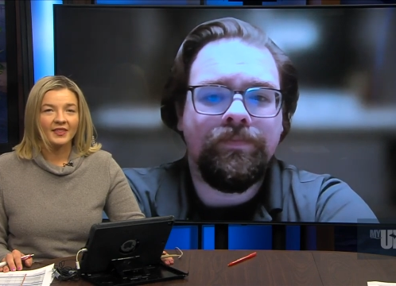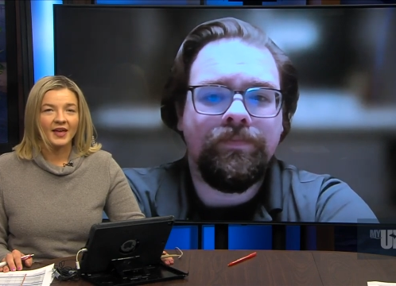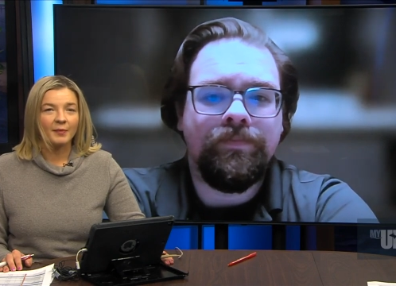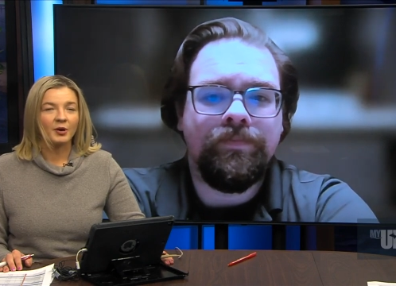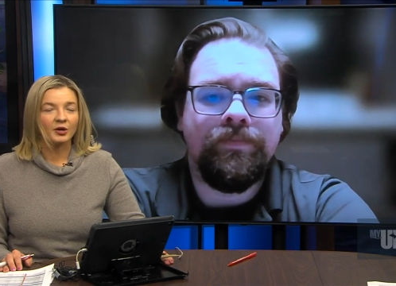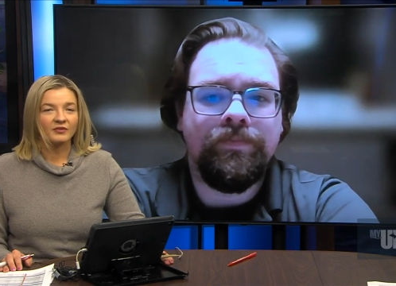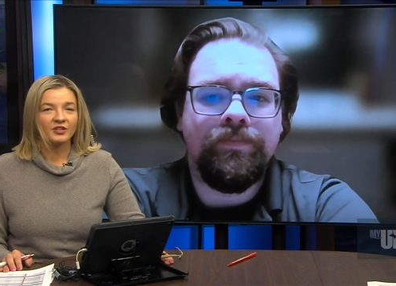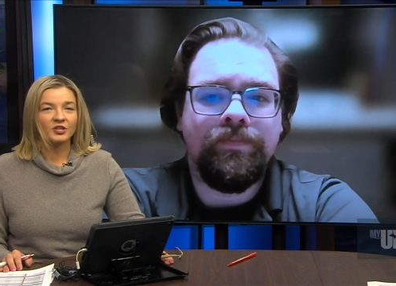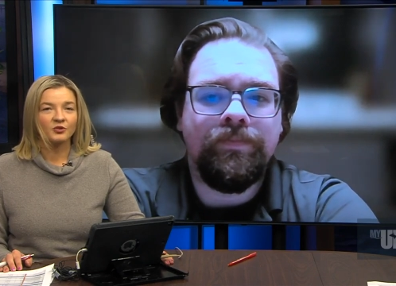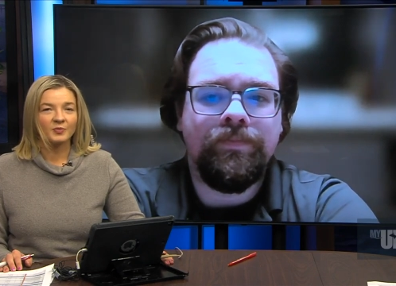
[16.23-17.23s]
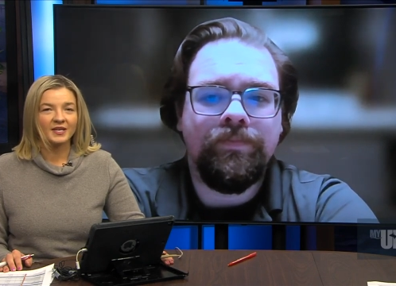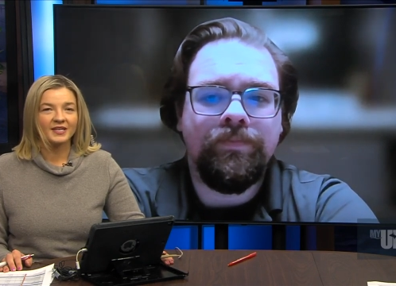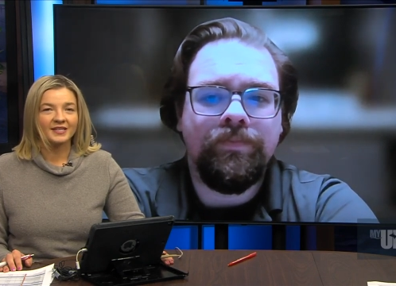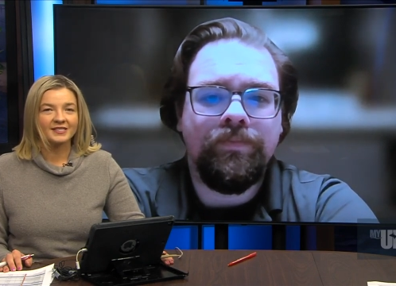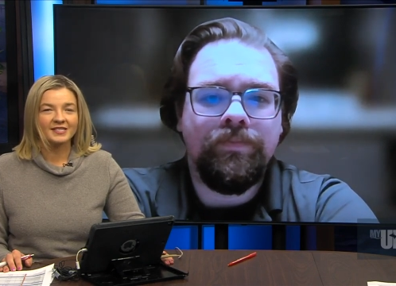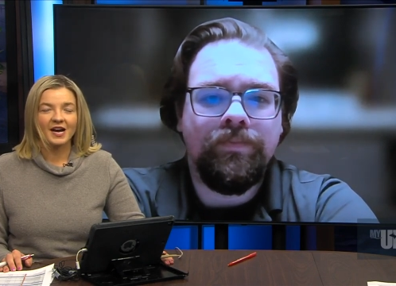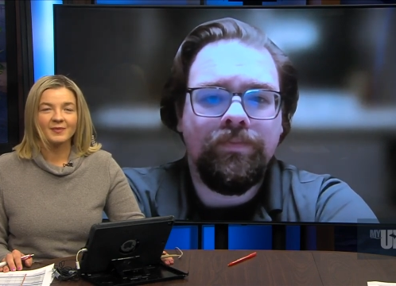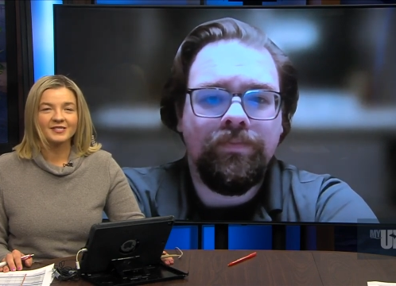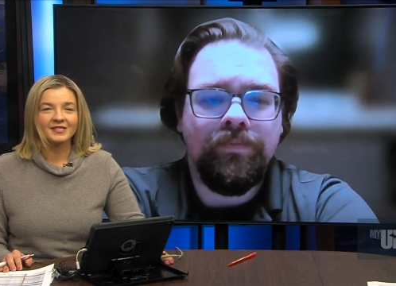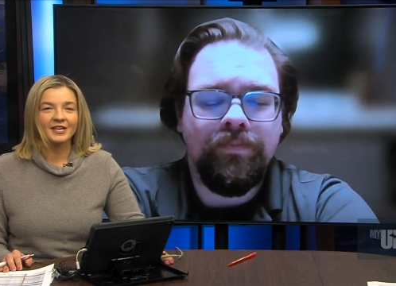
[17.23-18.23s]
Speaker 1: in that part of the UP.
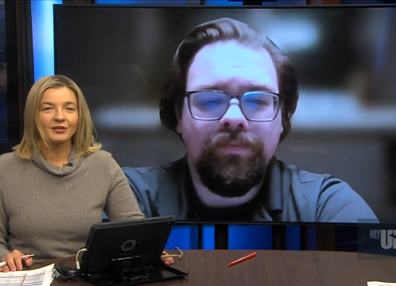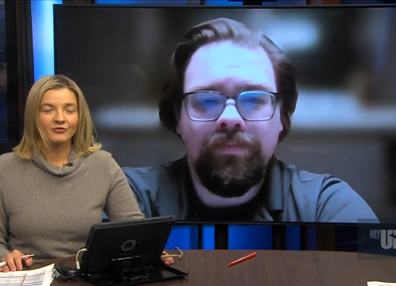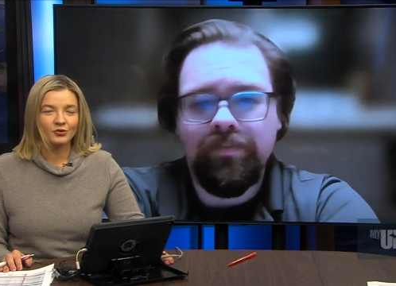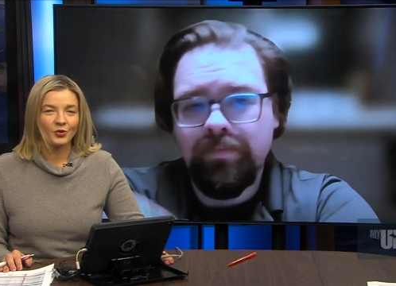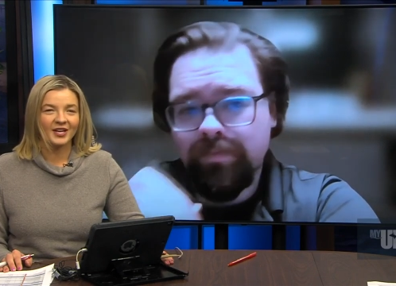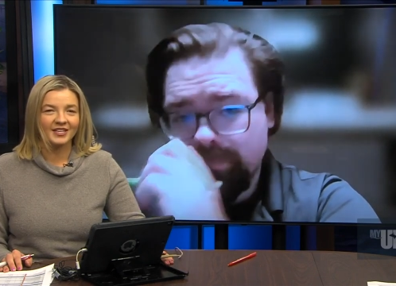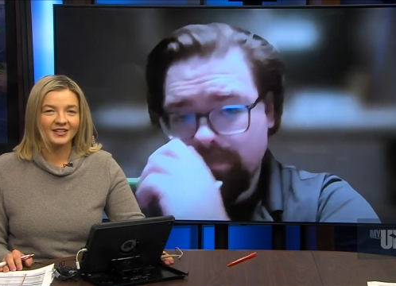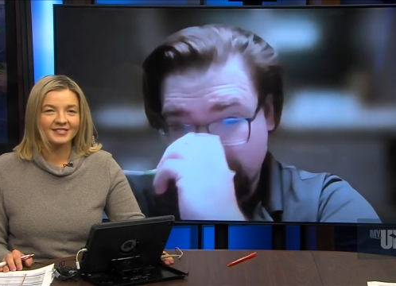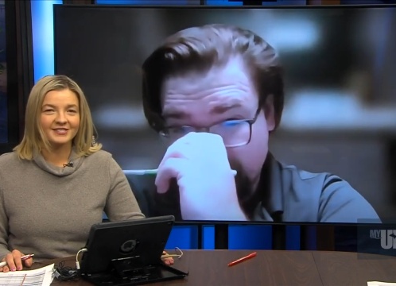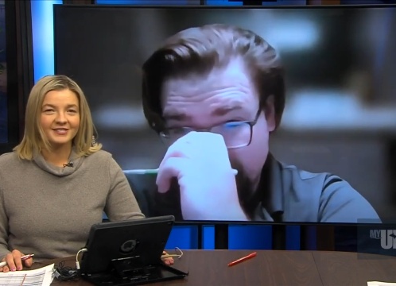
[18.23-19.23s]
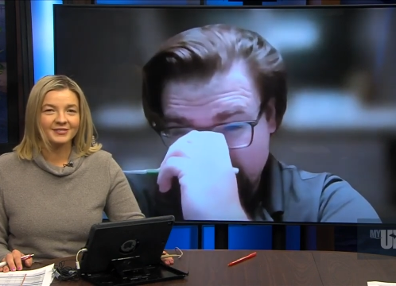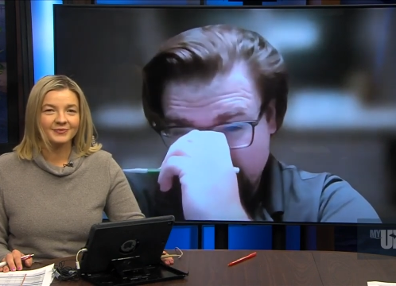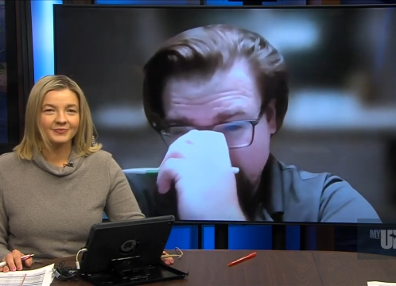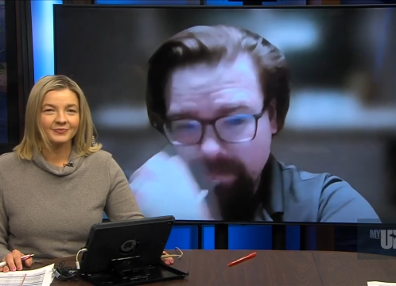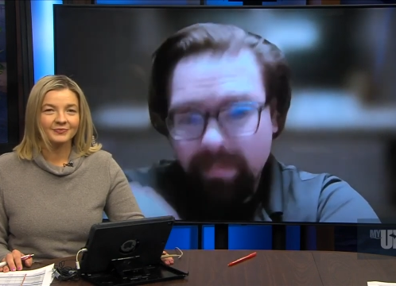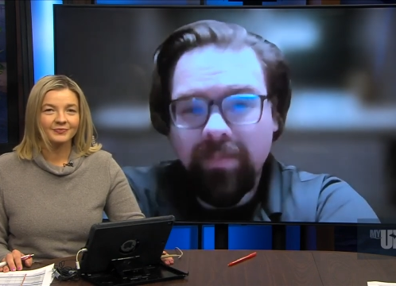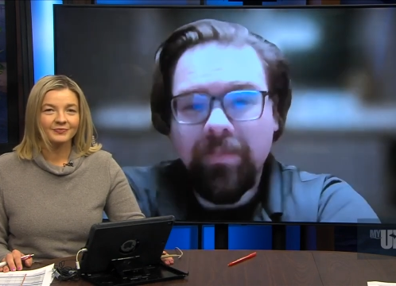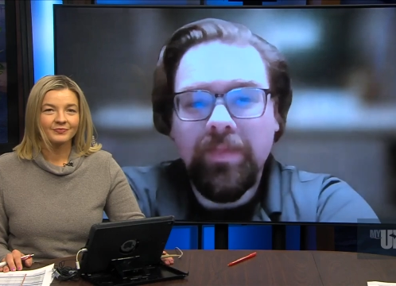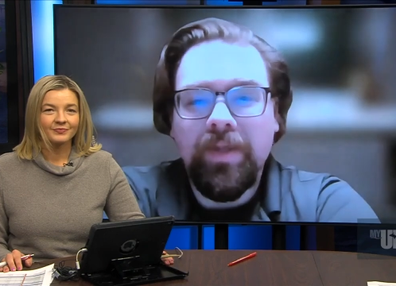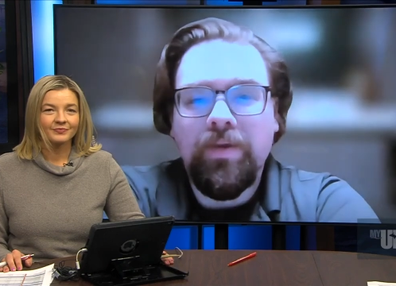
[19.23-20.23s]
Thomas, thank you for joining us.
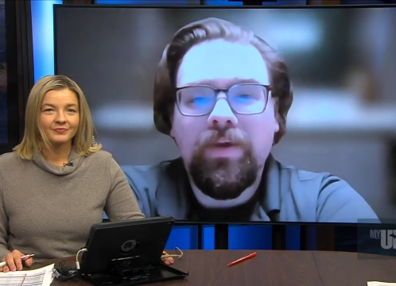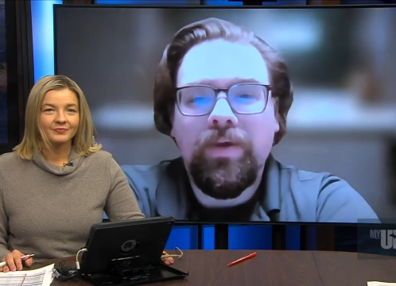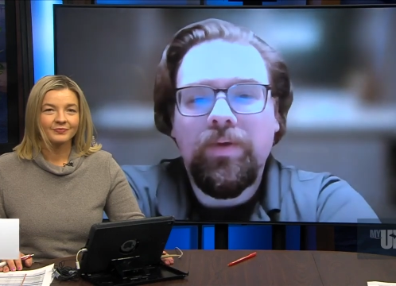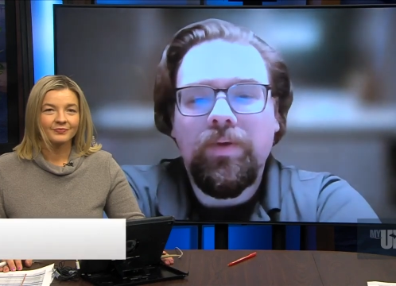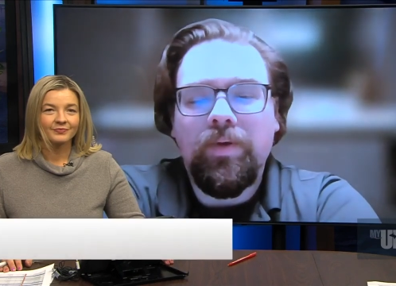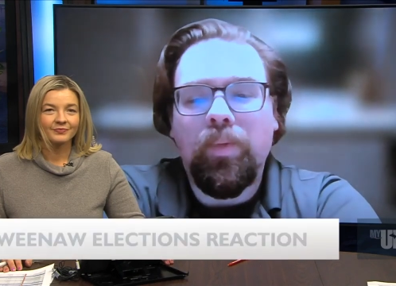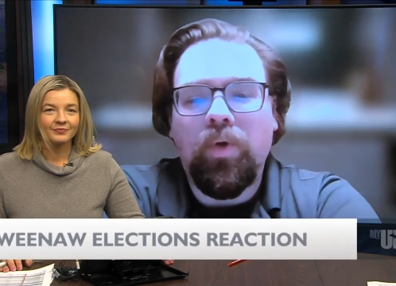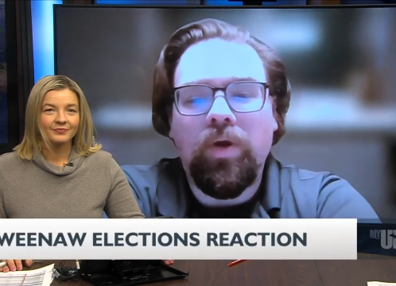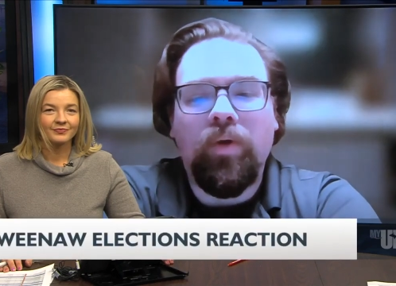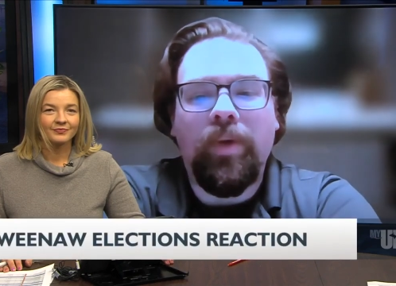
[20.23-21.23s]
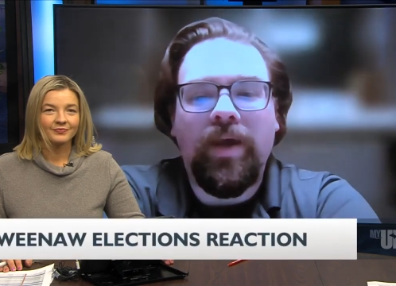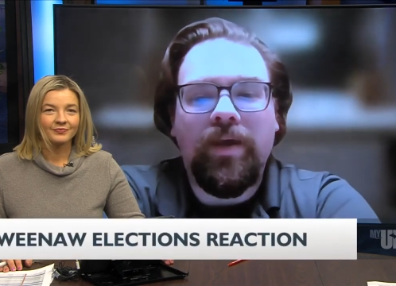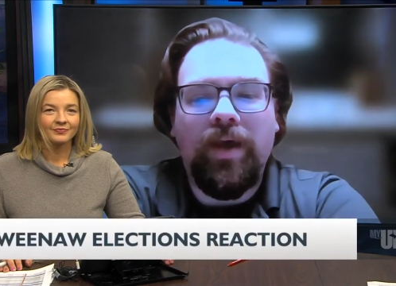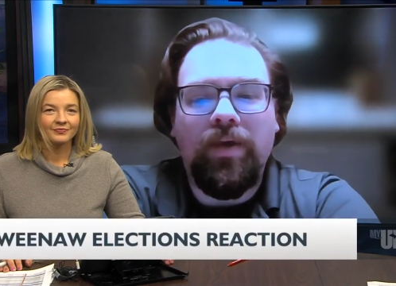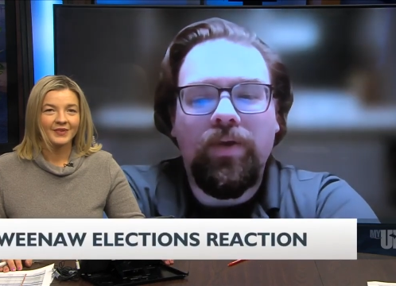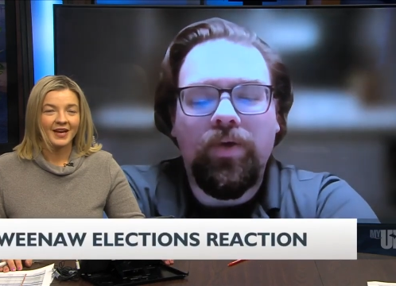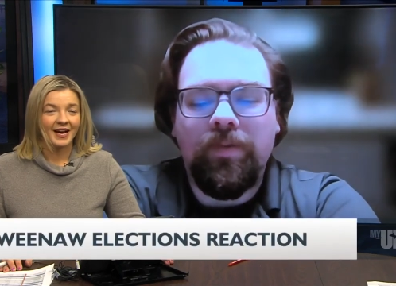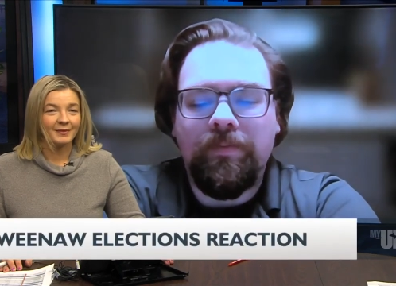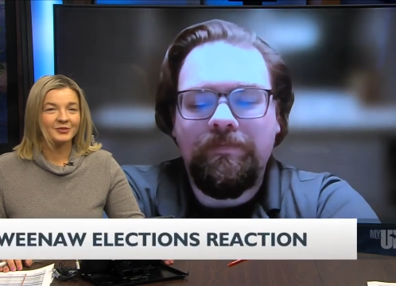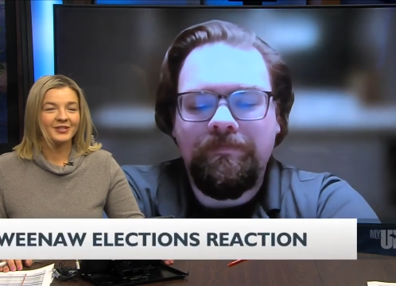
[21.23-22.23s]
Speaker 2: Good morning, Rebecca. How you doing?
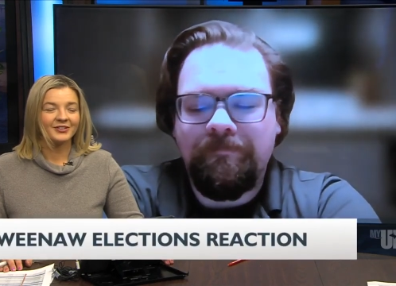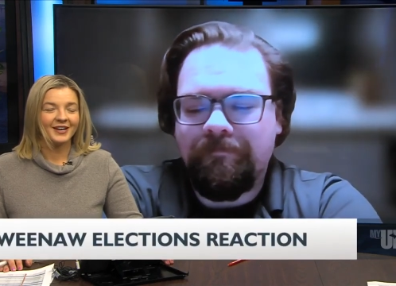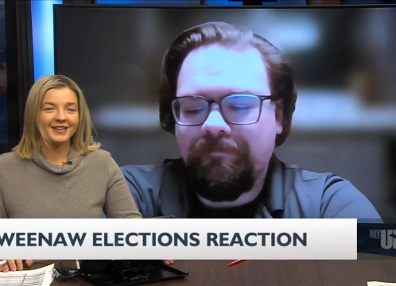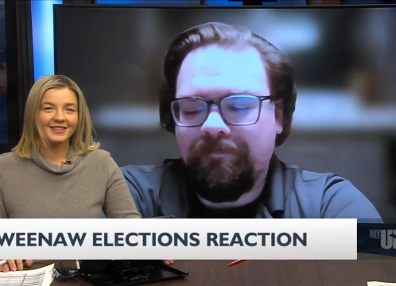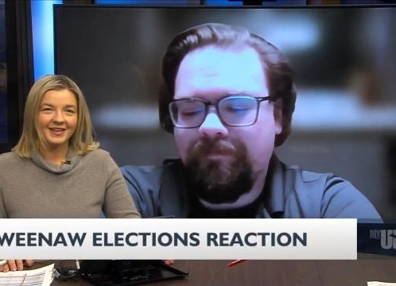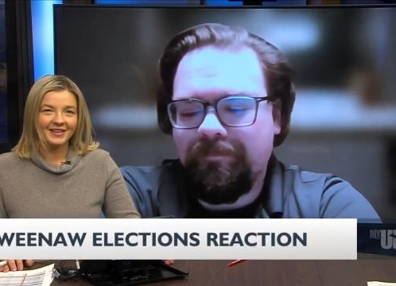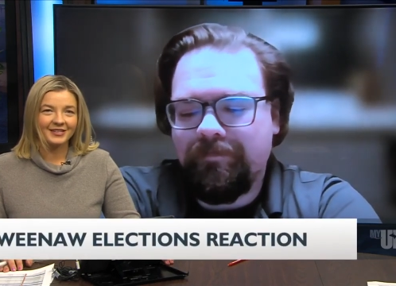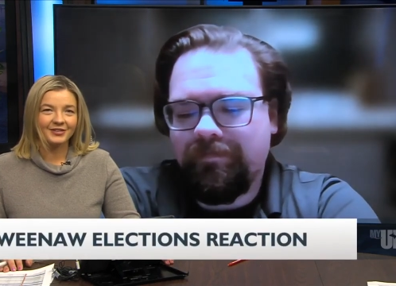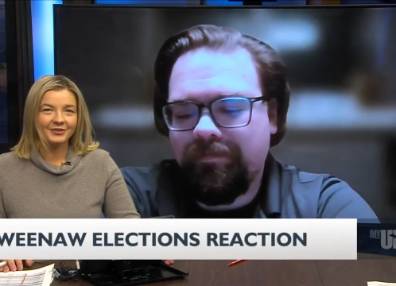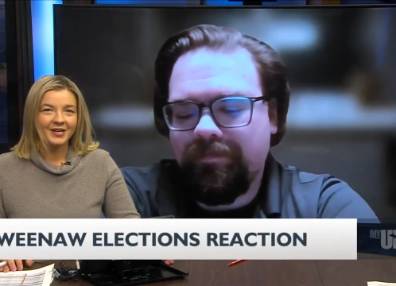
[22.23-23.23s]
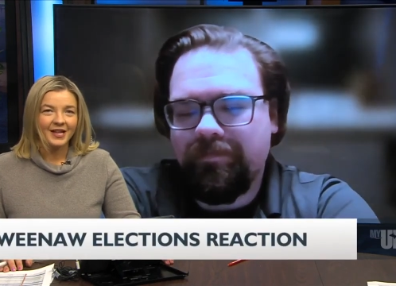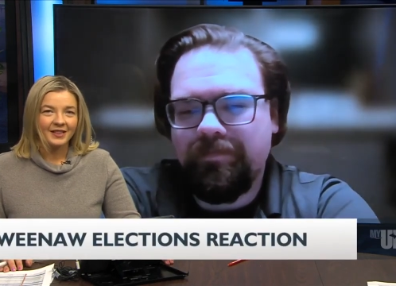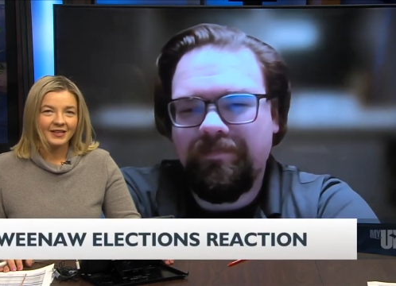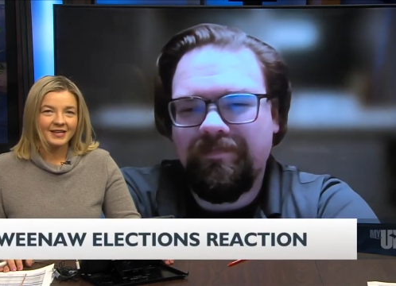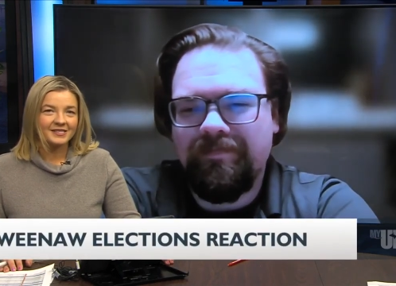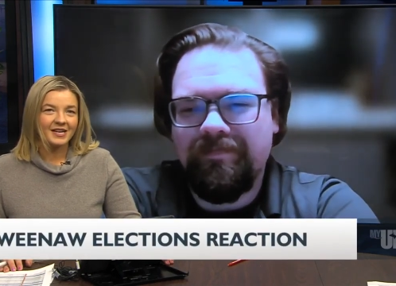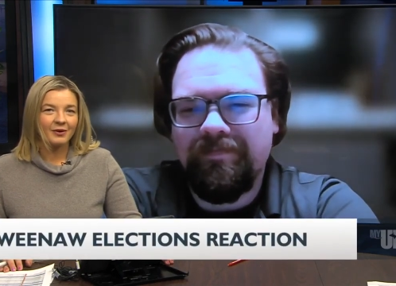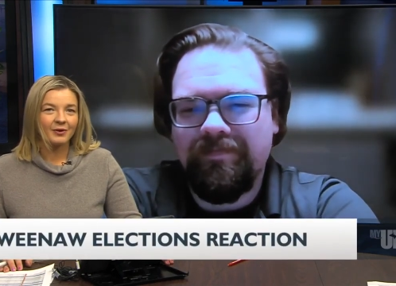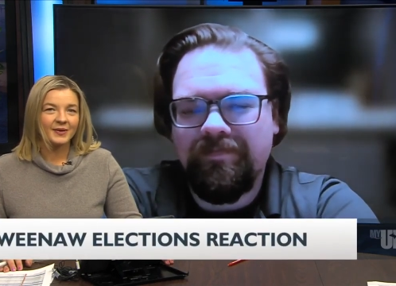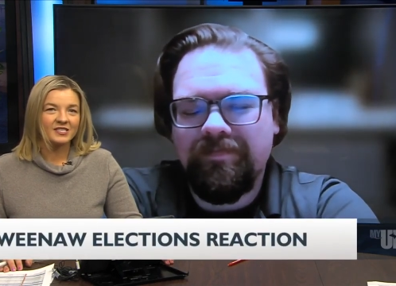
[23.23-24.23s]
Speaker 1: I'm doing great, thank you. Last
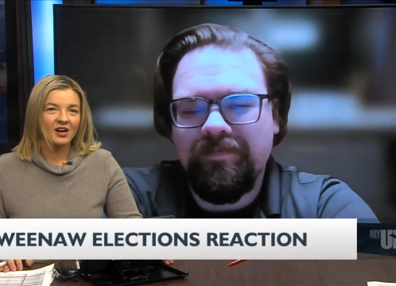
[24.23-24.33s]
hour, we